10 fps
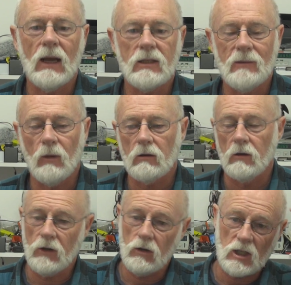from RC Model
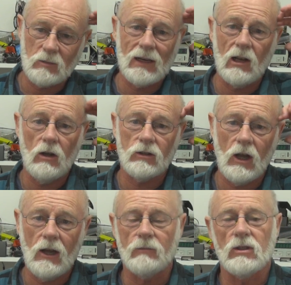Reviews. It's been a long
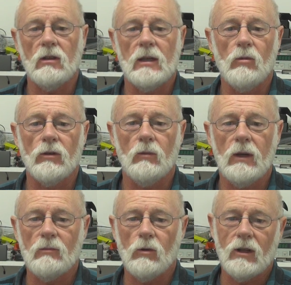time, certainly more than a
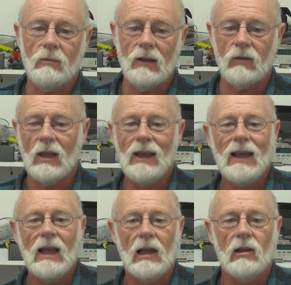week, more than a month,
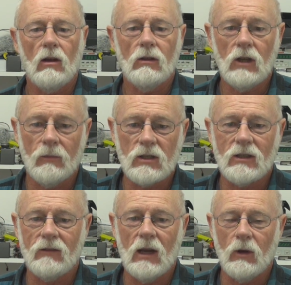a long time
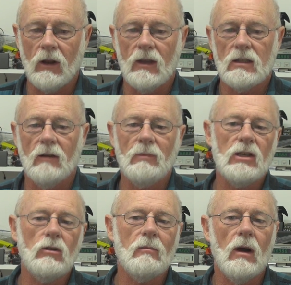since I've done one of these. I've
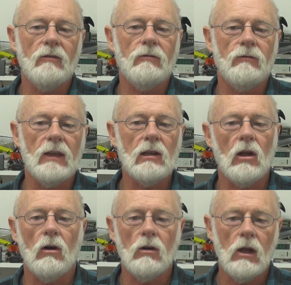been doing my
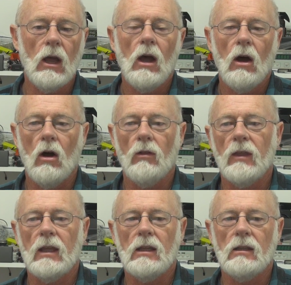vlog on
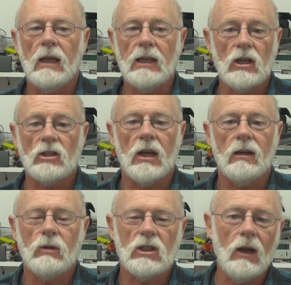the XJet
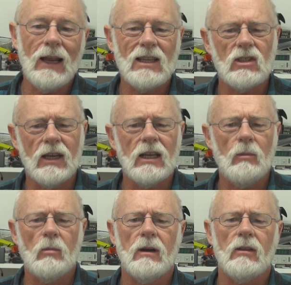channel, which kind of has taken
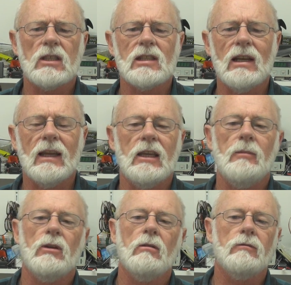up a bit of the slack,
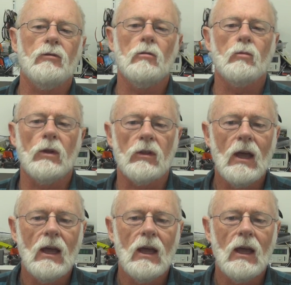keeping you informed with